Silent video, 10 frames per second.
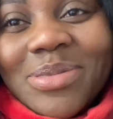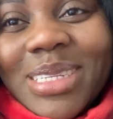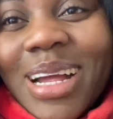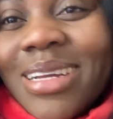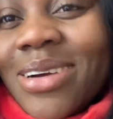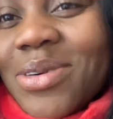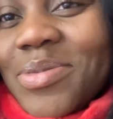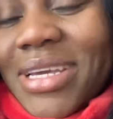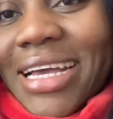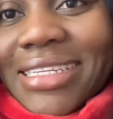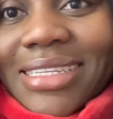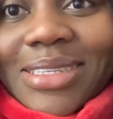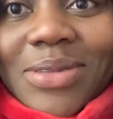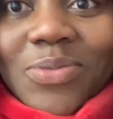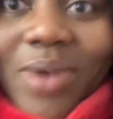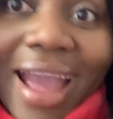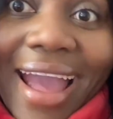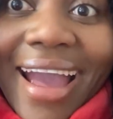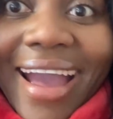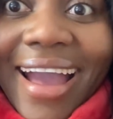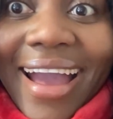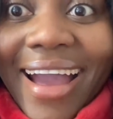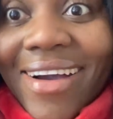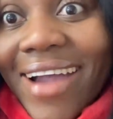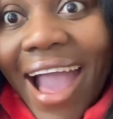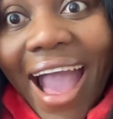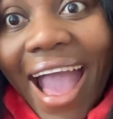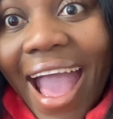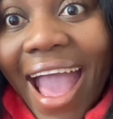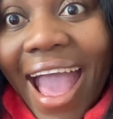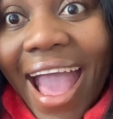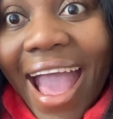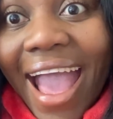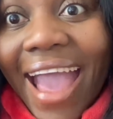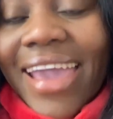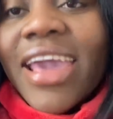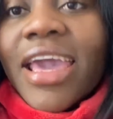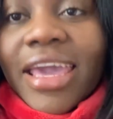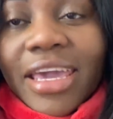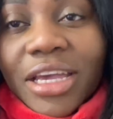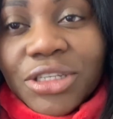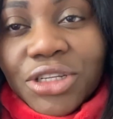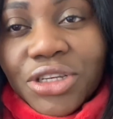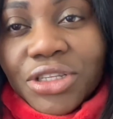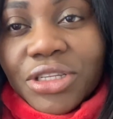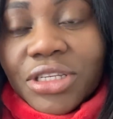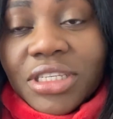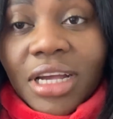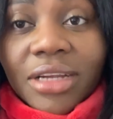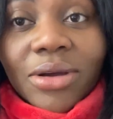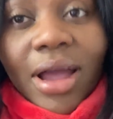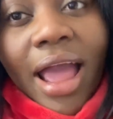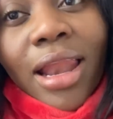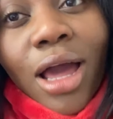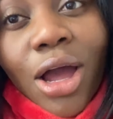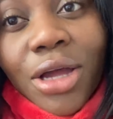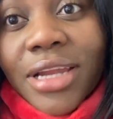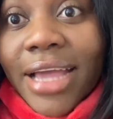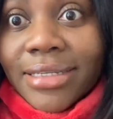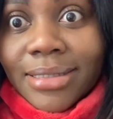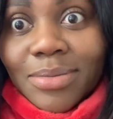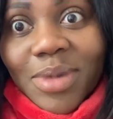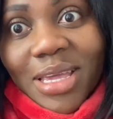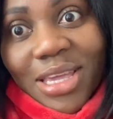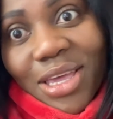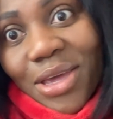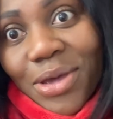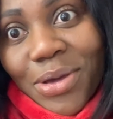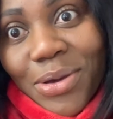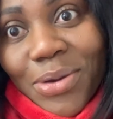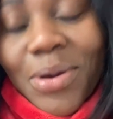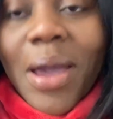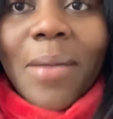channel. Hope you guys are doing well. Hi, in case you're new to this channel, hello, nice to meet you.